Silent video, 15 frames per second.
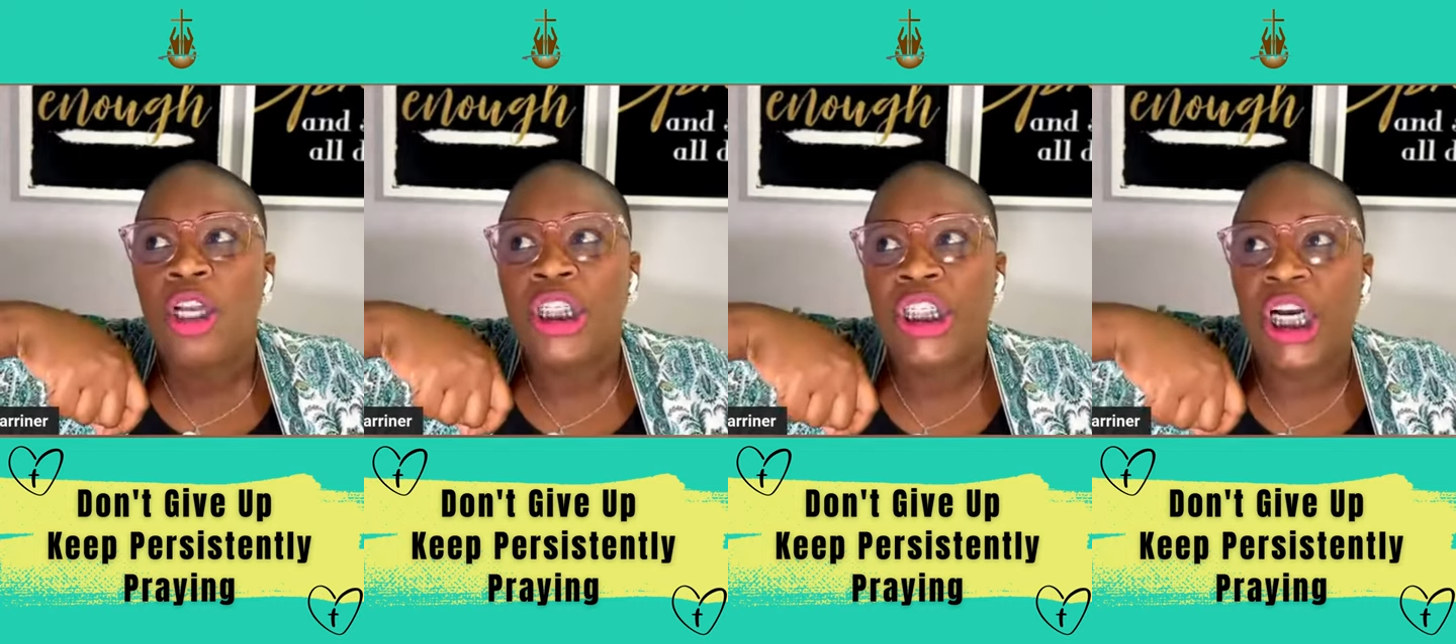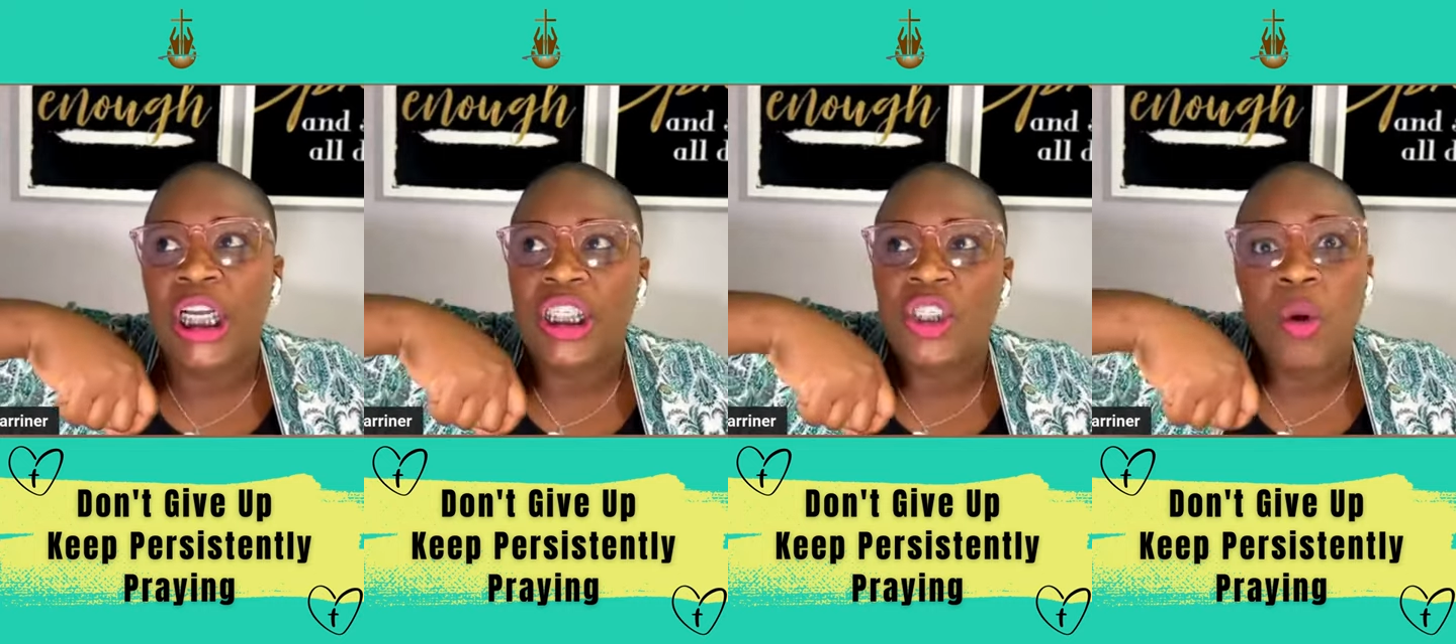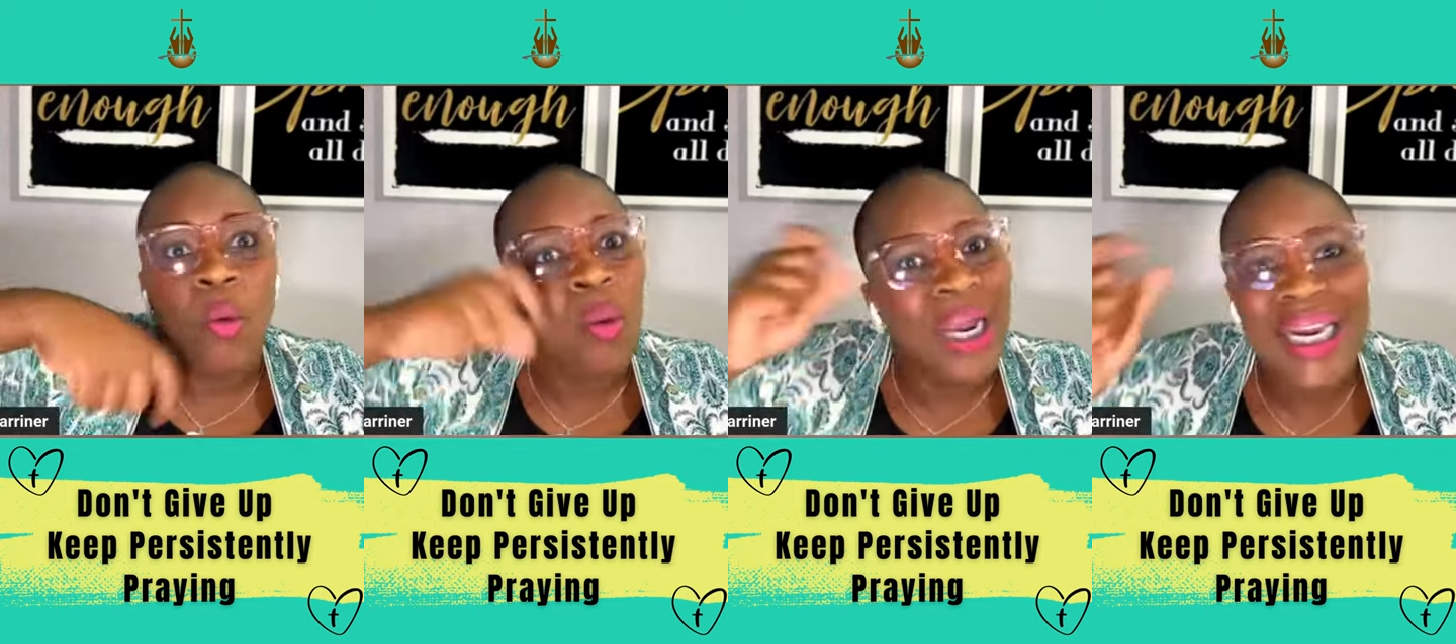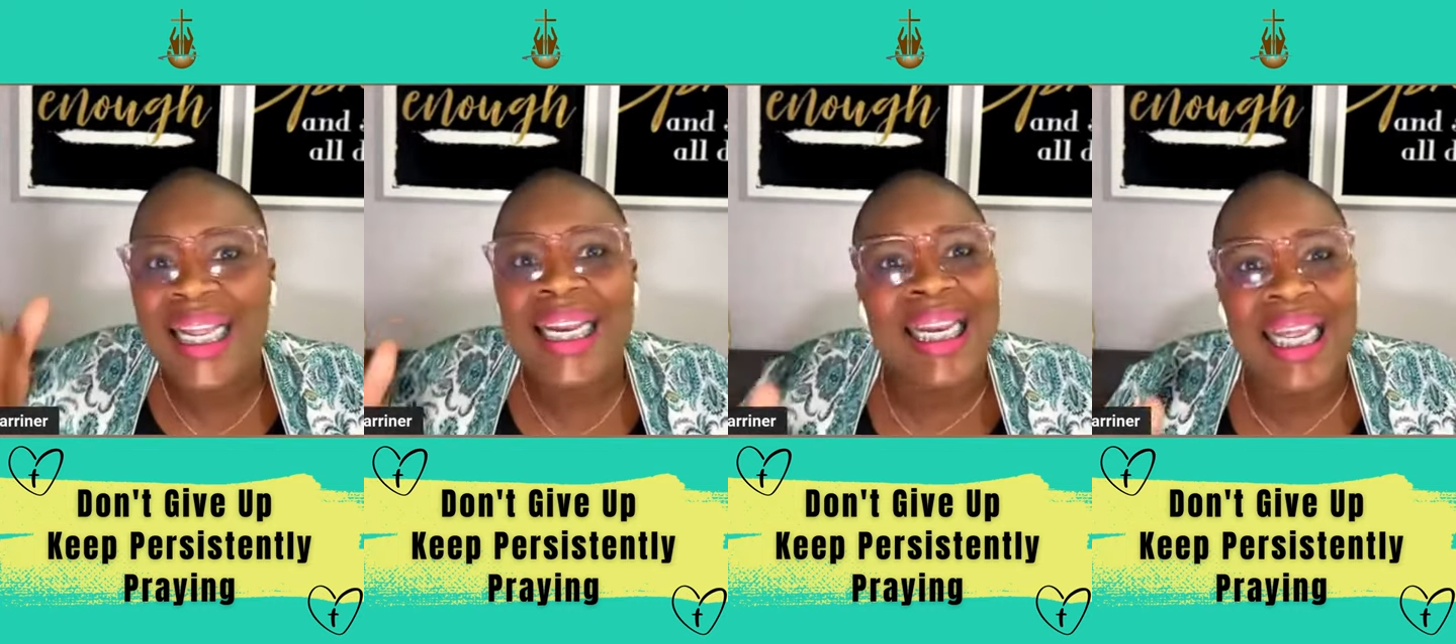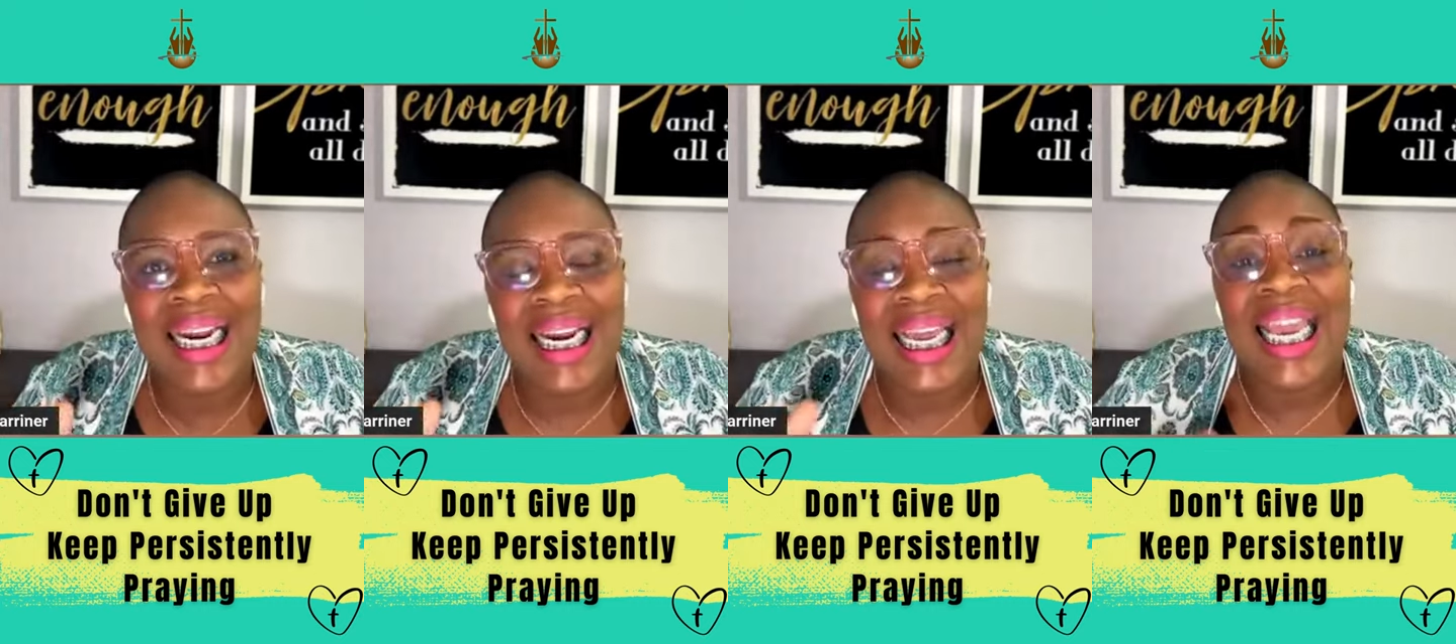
just willy-nilly.